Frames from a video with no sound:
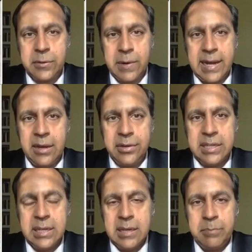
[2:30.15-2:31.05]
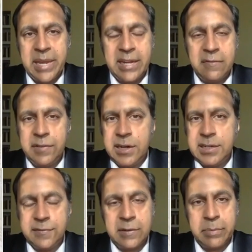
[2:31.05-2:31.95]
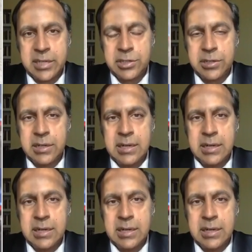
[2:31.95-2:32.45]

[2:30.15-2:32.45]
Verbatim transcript: ground paint a very different picture.